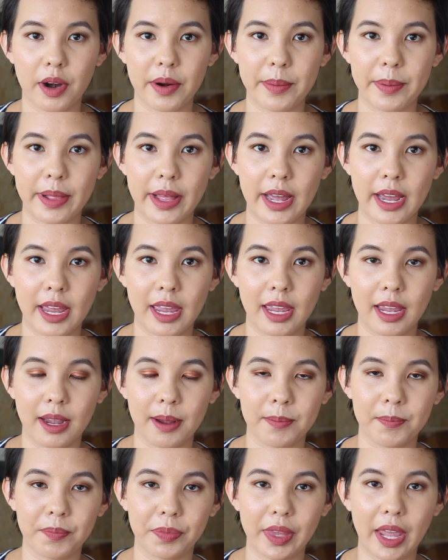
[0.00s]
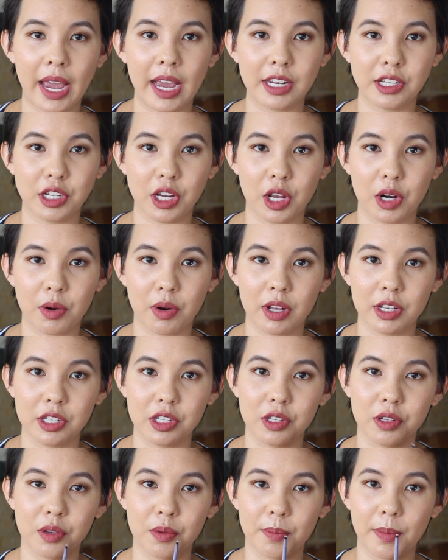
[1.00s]
applying eyeshadow
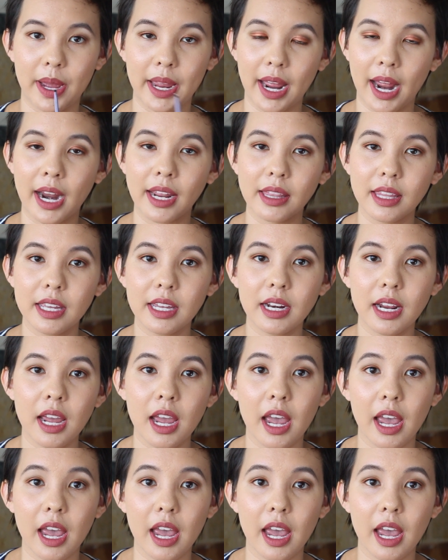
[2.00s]
onto my eyelid,